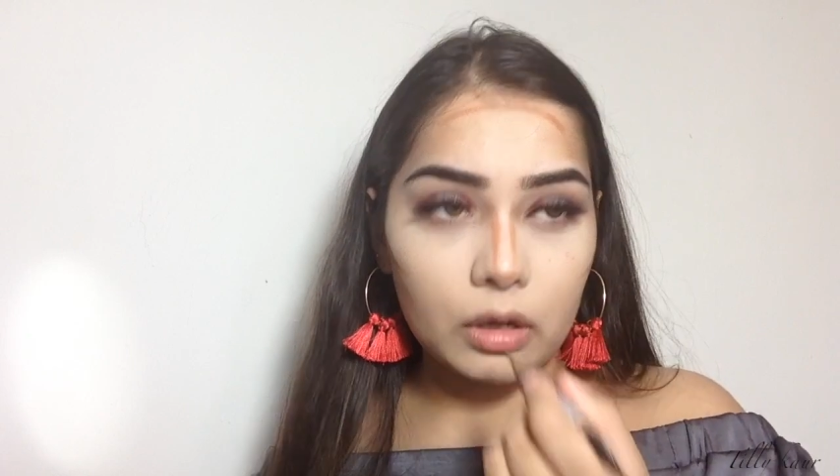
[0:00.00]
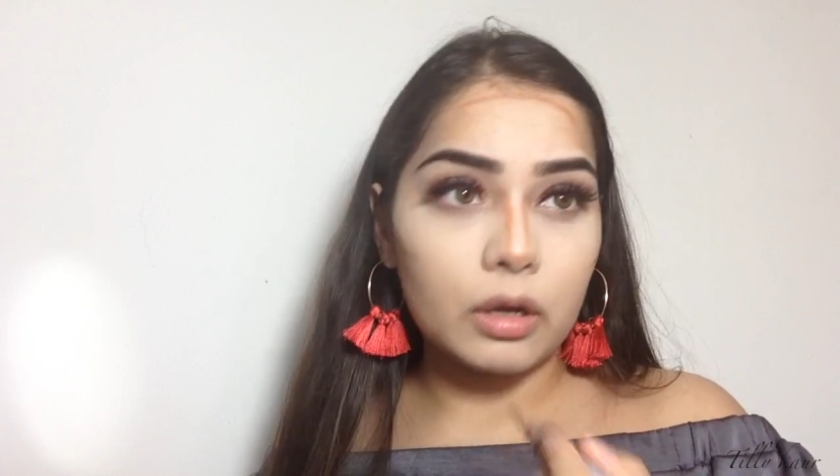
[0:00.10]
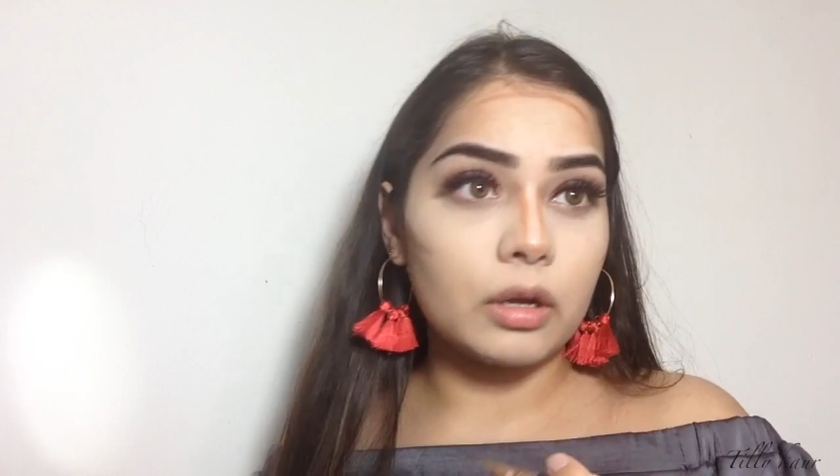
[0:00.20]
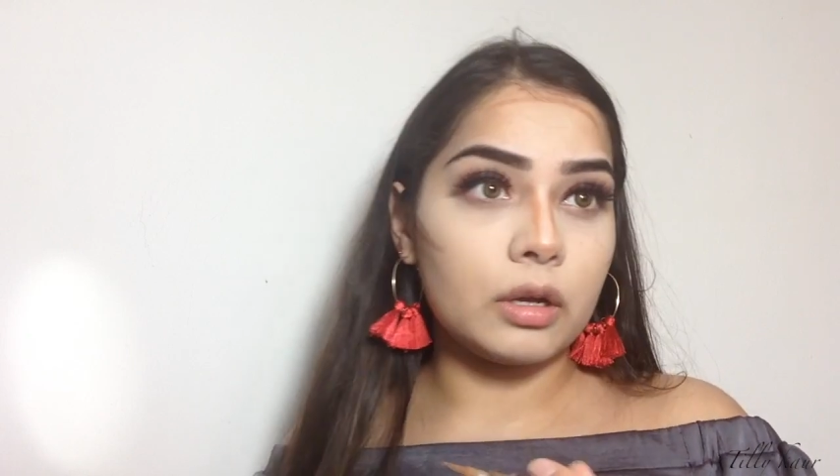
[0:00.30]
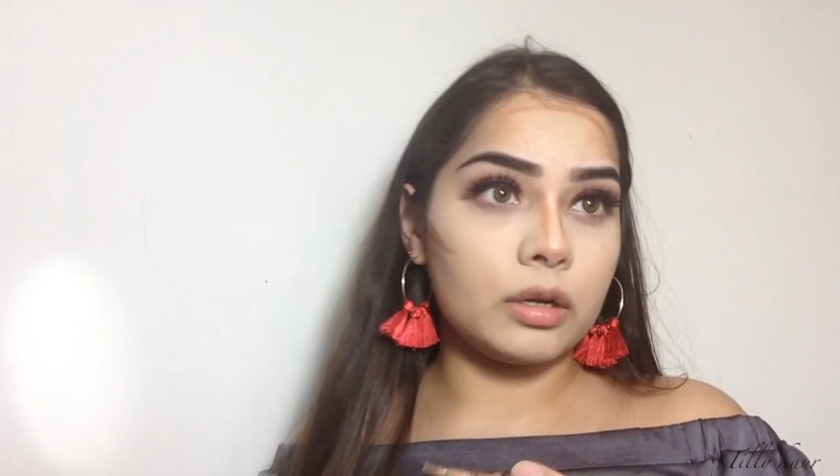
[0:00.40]

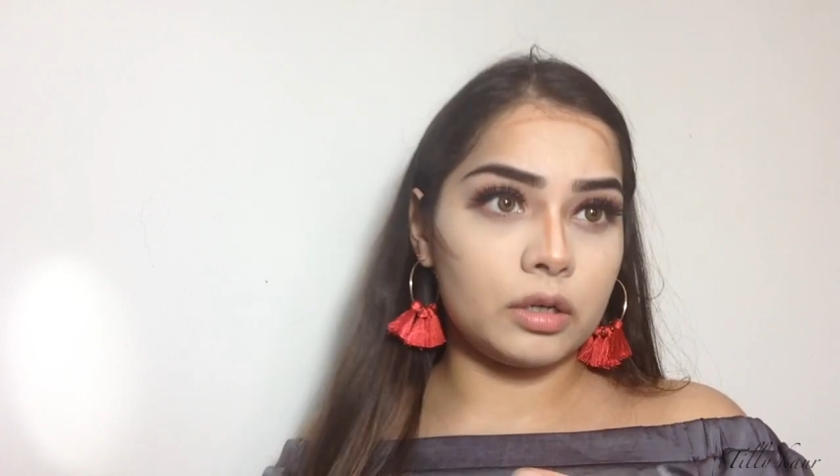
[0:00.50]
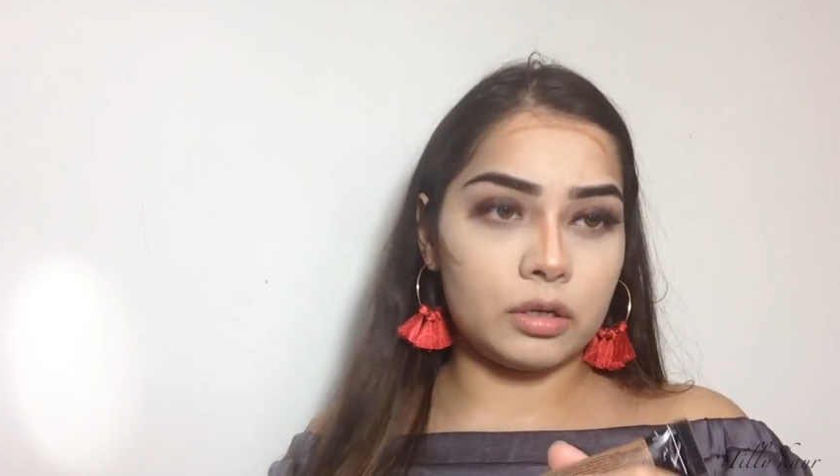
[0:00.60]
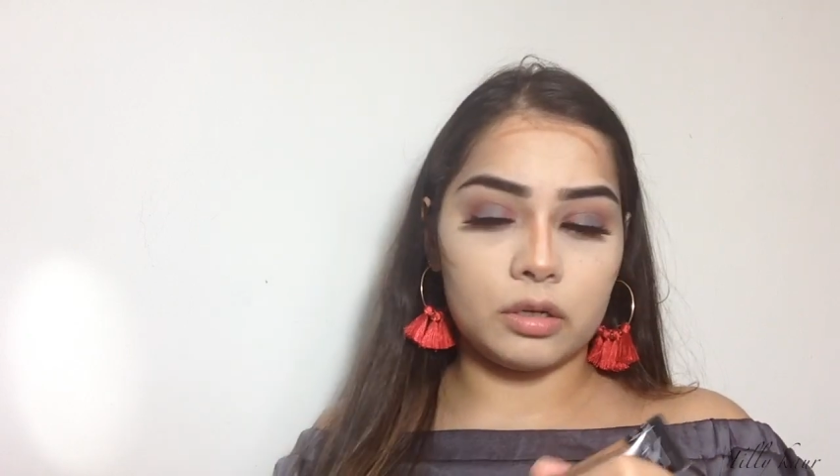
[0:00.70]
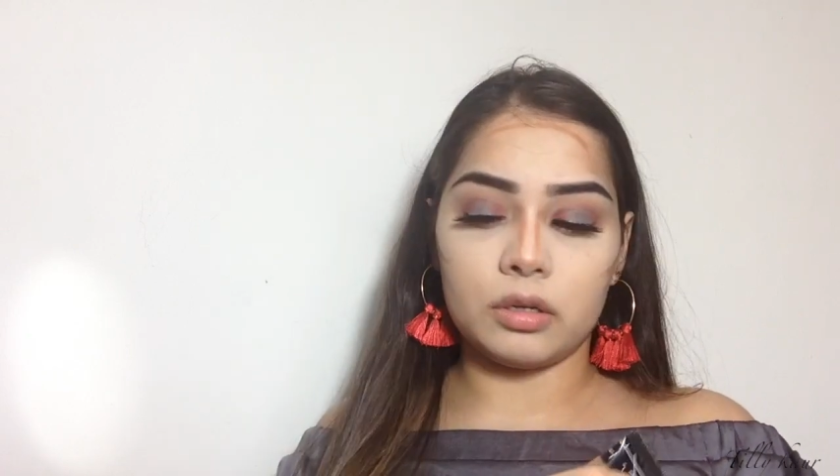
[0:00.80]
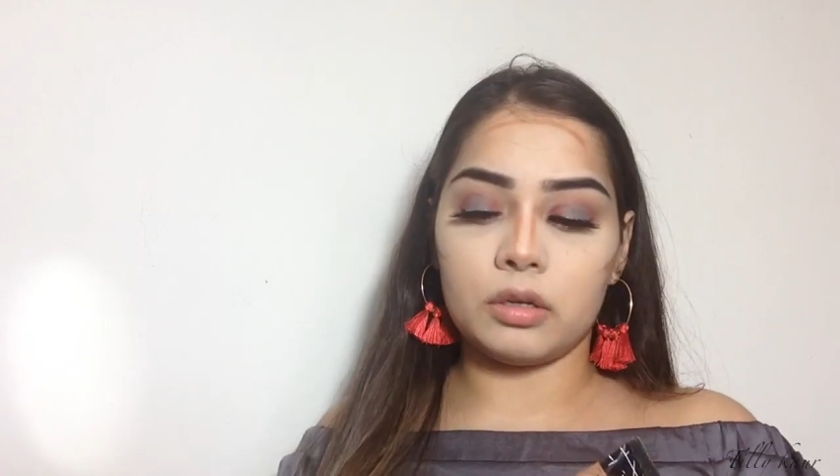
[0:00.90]

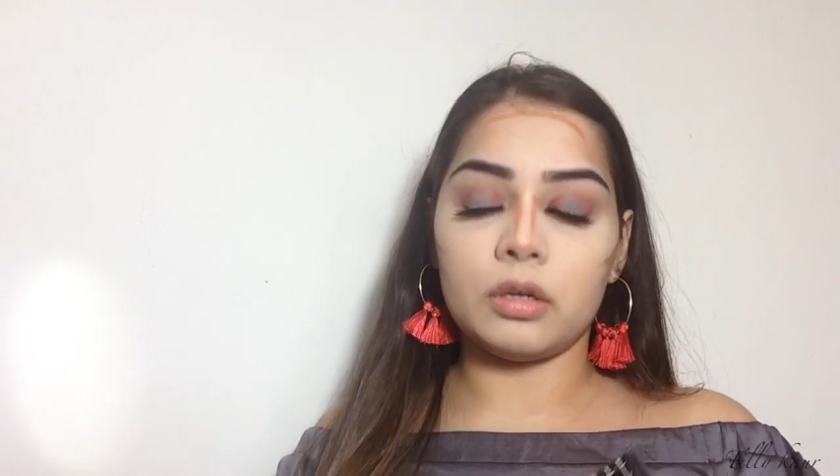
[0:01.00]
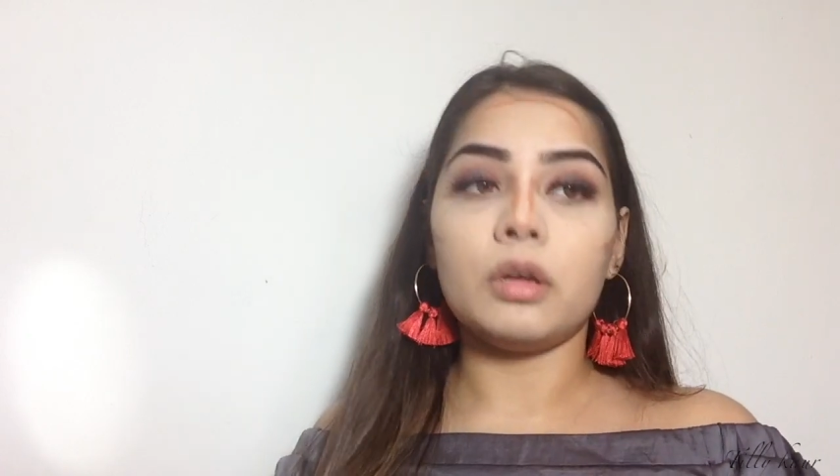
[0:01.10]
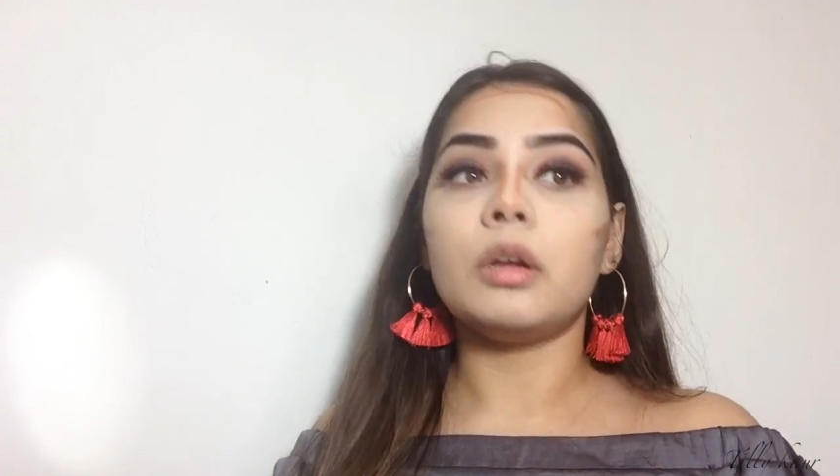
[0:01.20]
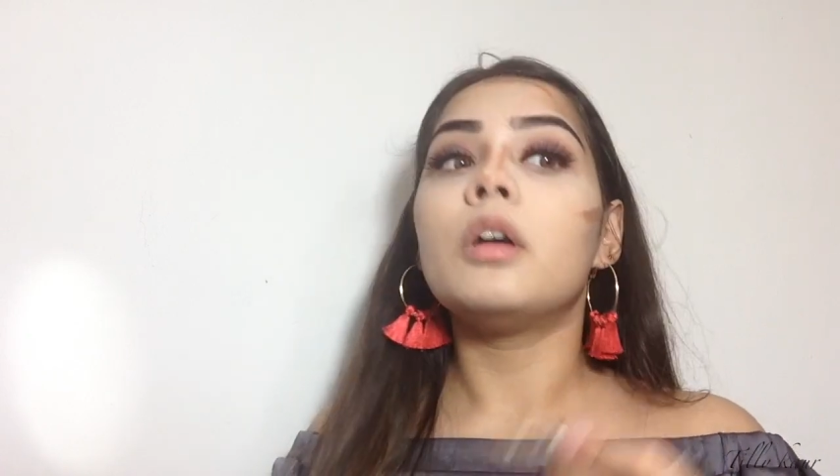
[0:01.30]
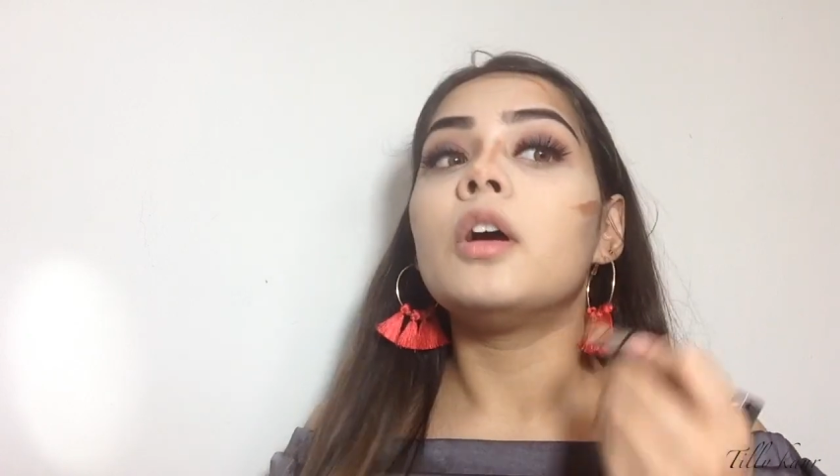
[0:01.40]
and
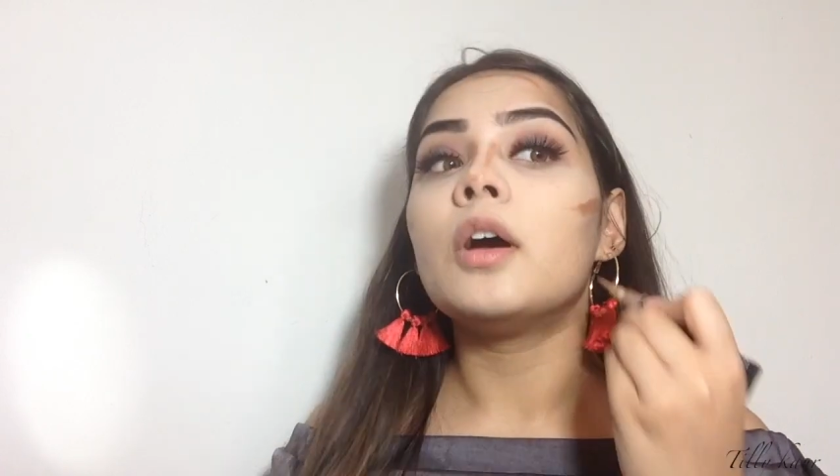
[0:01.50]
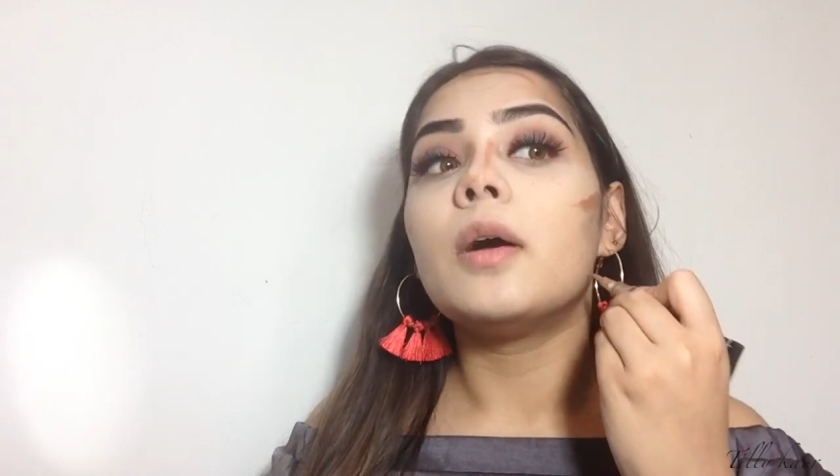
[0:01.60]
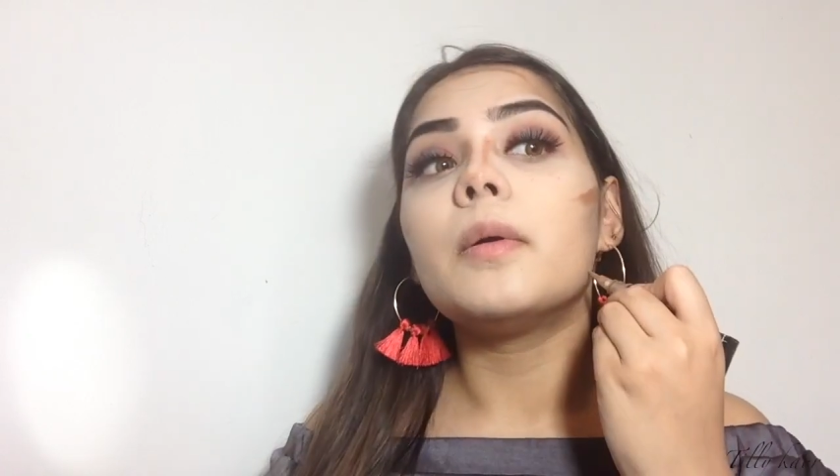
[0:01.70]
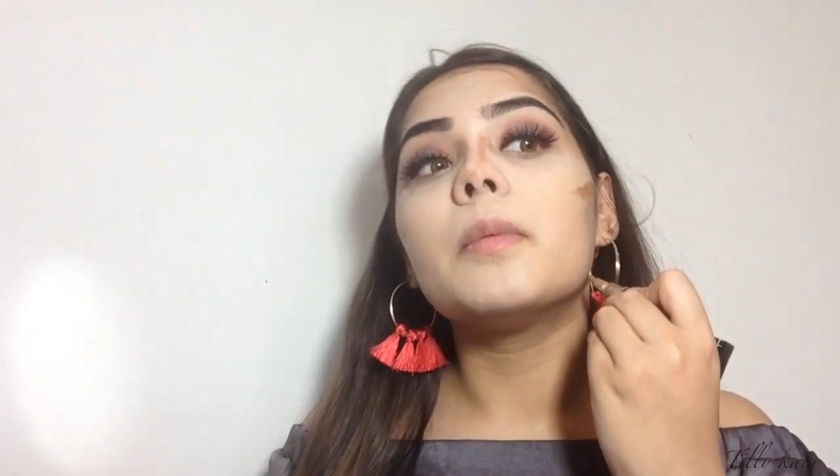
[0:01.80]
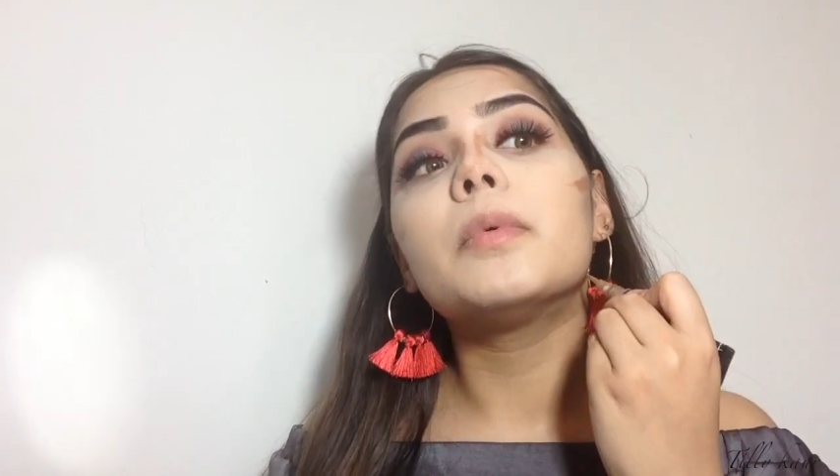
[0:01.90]

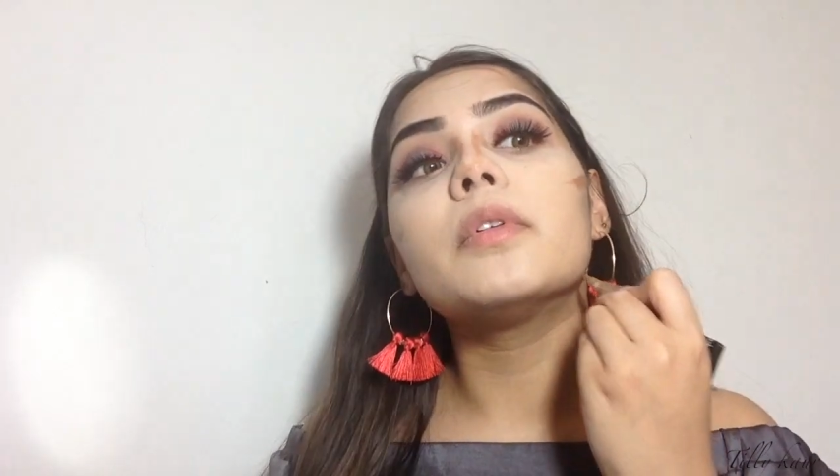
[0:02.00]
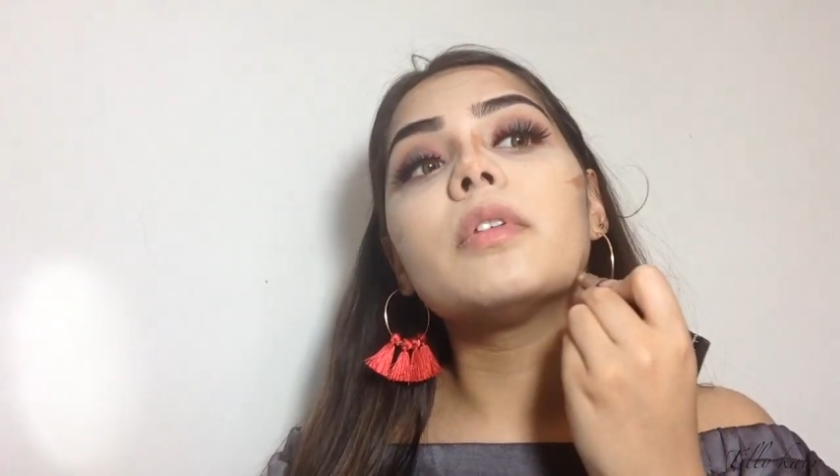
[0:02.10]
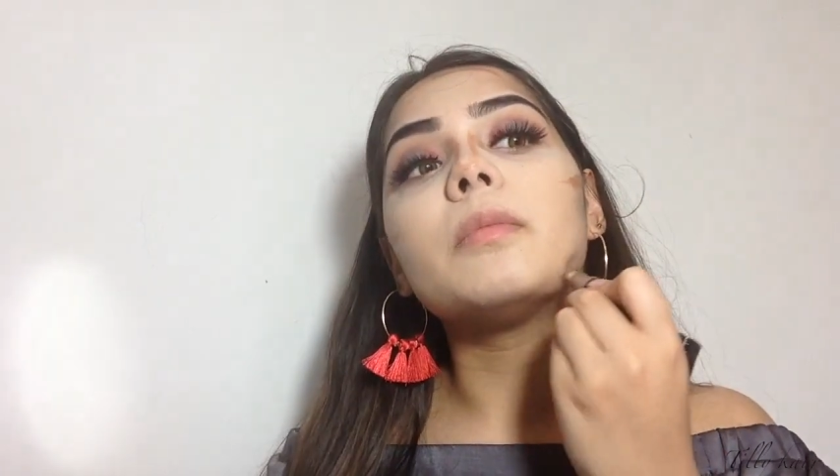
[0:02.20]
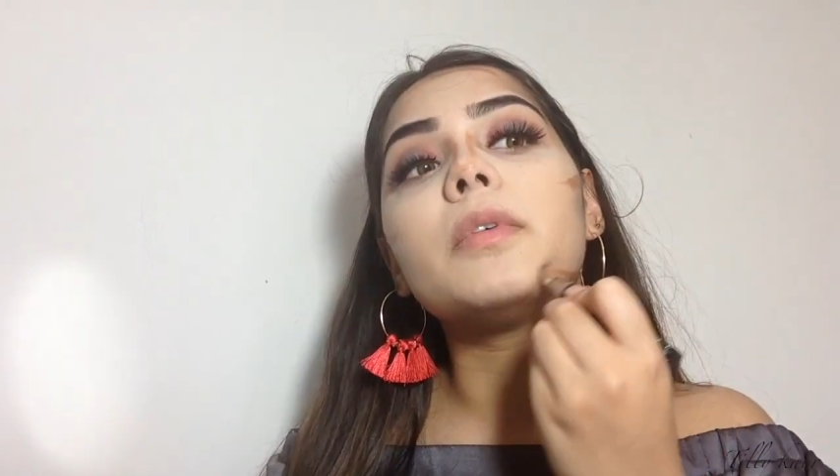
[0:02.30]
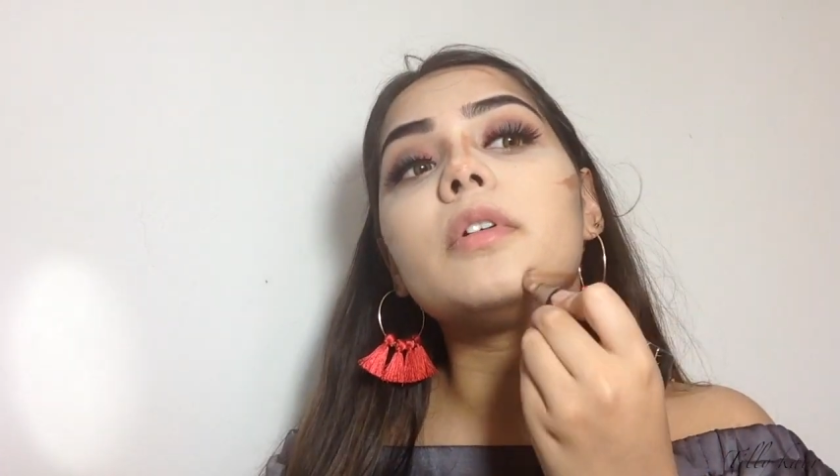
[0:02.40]
put some